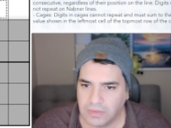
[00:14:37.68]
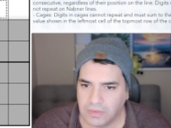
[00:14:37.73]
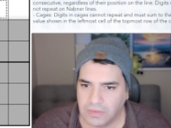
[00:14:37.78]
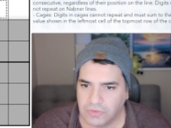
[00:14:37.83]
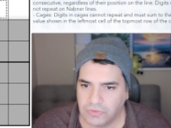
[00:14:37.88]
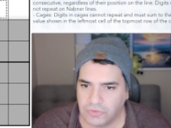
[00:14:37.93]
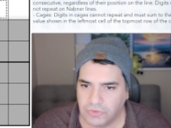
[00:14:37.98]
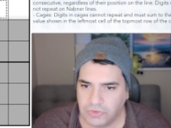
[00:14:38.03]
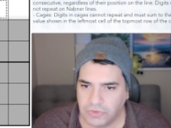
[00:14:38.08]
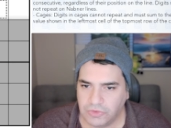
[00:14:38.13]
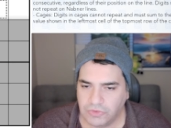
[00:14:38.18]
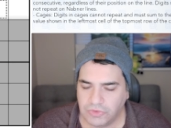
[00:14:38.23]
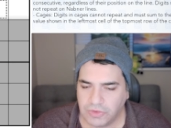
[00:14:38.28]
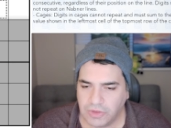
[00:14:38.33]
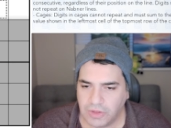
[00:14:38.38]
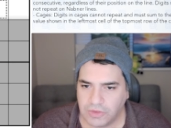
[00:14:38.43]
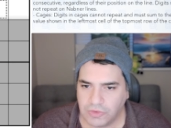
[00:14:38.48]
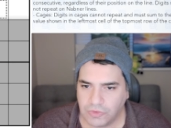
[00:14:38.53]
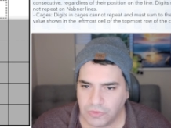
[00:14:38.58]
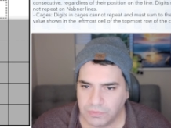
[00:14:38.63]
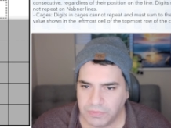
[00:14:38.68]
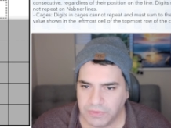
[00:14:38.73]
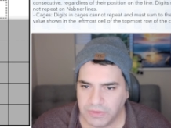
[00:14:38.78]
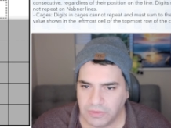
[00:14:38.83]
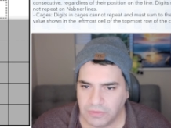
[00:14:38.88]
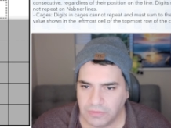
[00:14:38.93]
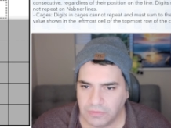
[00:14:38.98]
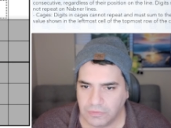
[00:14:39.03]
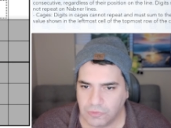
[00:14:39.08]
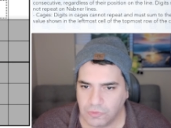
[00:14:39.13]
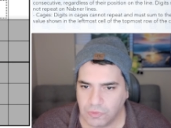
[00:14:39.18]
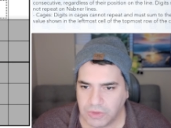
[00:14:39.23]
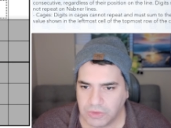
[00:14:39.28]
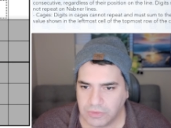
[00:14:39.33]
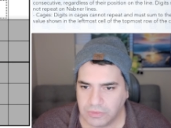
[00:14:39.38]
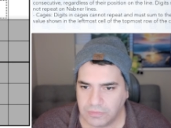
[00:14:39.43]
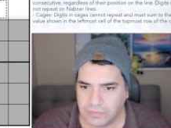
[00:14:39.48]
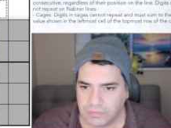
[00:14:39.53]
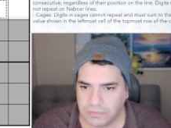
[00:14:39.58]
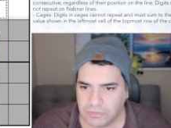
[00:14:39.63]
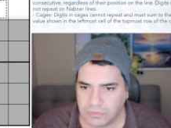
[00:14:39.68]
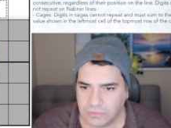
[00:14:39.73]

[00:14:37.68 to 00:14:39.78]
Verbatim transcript: So this cannot be 1,